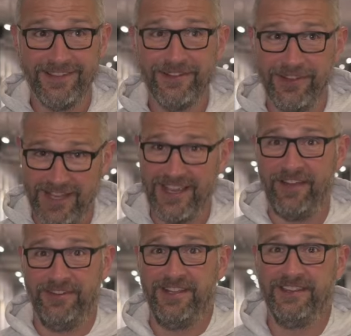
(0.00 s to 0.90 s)
there. You guys
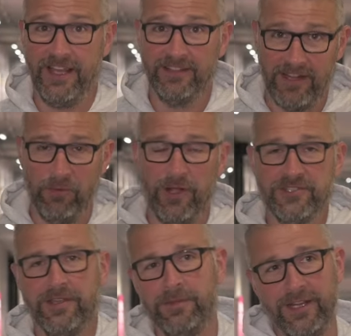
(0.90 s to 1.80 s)
have to eat that. And then I
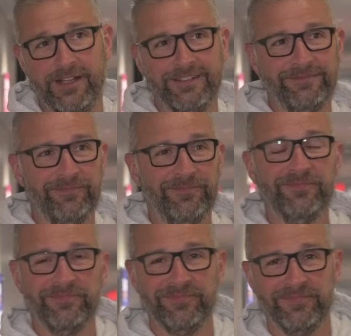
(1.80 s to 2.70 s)
watched them eat it.
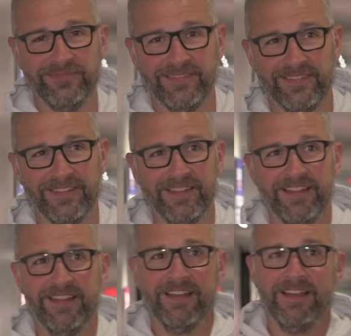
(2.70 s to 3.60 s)
What does a perfect day
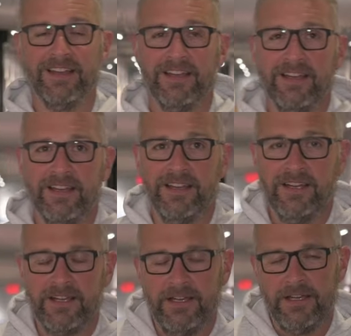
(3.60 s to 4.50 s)
look like for Wes?
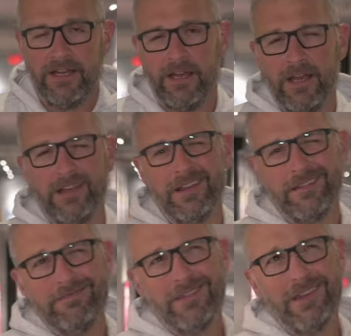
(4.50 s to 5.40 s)
I
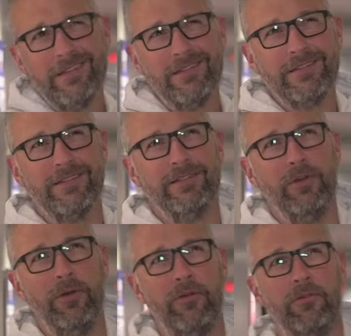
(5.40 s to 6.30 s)
think
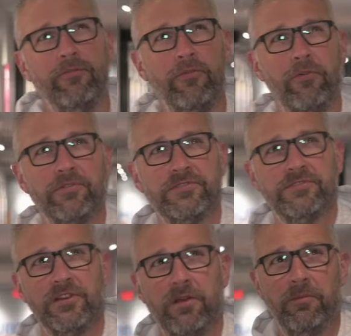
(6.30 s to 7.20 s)
go for
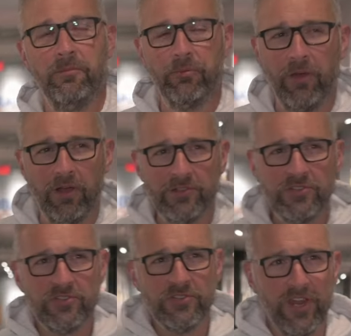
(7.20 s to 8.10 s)
some
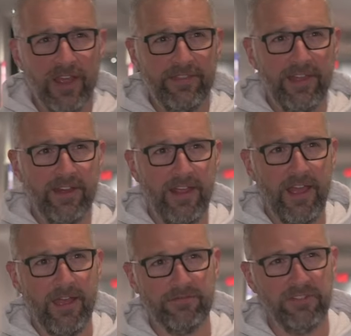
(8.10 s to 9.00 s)
brunch and then
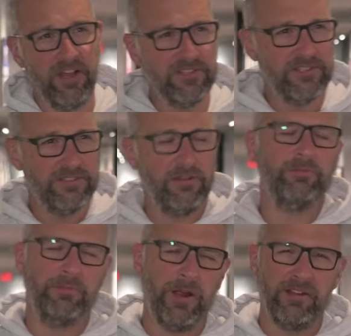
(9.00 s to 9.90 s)
have lunch
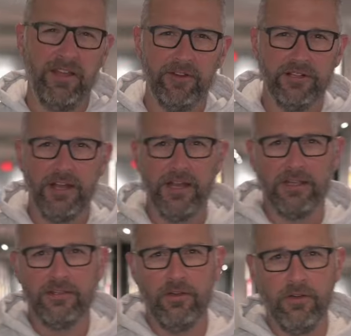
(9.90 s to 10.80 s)
up about 11
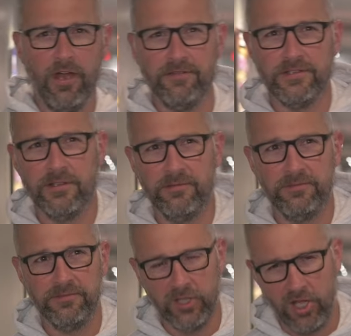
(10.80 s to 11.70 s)
o'clock. Go have
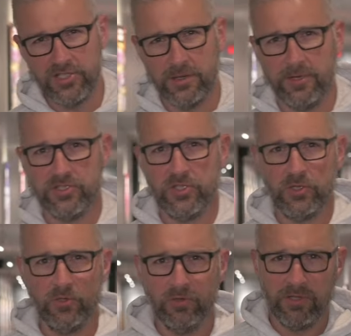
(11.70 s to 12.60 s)
some lunch at about
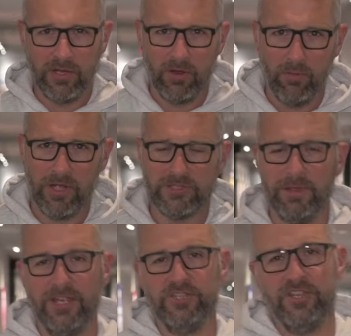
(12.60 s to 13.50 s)
2, get home, watch some
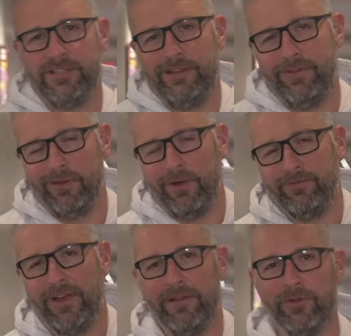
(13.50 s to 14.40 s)
HGTV around
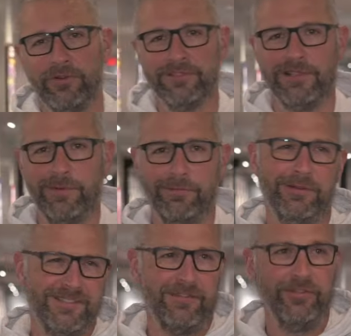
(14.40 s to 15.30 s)
5, and go to sleep at
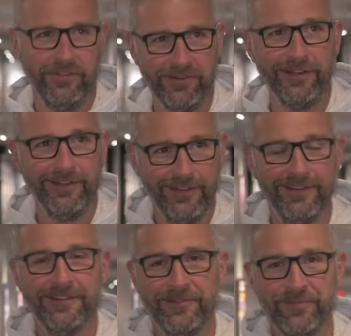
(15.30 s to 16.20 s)
about 7.30.
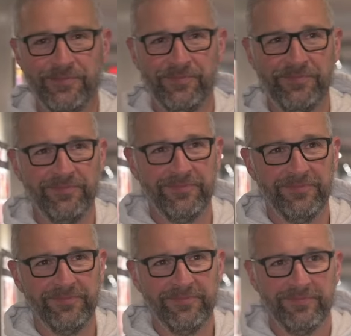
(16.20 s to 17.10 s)
Speaking of
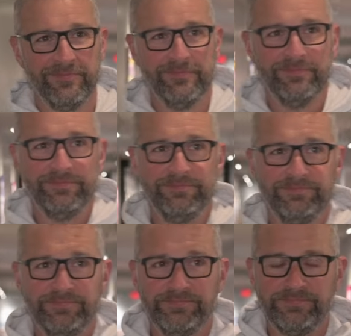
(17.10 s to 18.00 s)
TV, what's your favorite
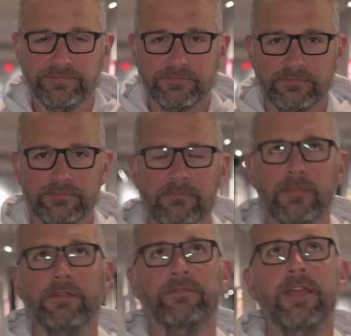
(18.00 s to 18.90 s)
show right now?
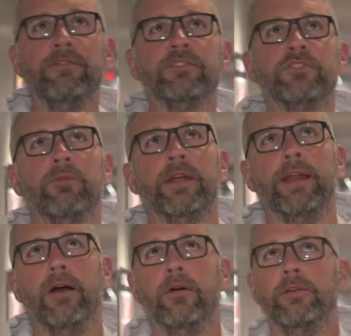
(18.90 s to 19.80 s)
Favorite show right
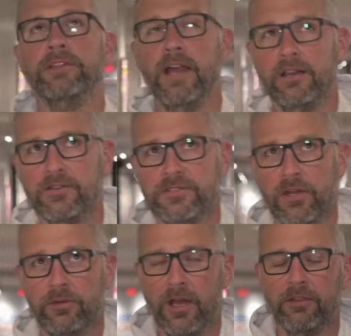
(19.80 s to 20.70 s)
now,
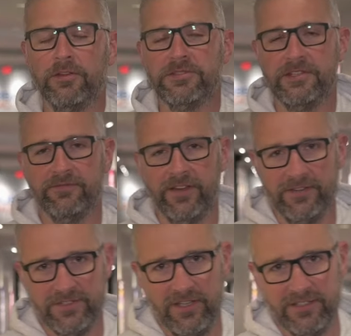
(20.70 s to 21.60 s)
Yellowstone, although season
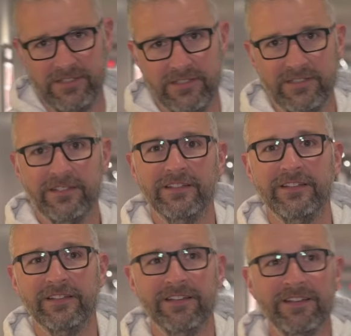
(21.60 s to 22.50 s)
5 sucked.
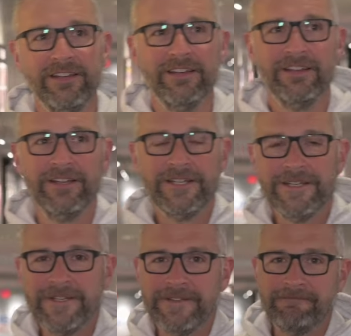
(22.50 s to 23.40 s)
What show would
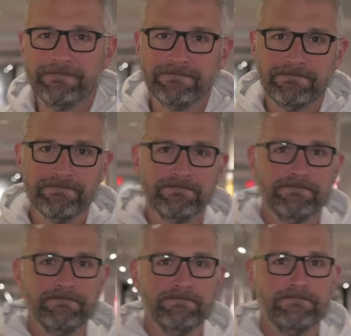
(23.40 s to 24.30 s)
you love to make a
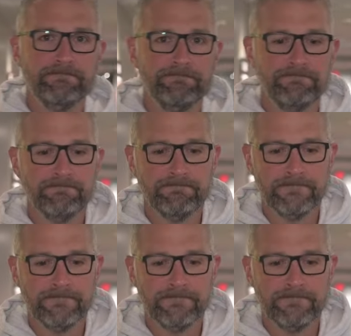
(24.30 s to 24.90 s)
cameo in?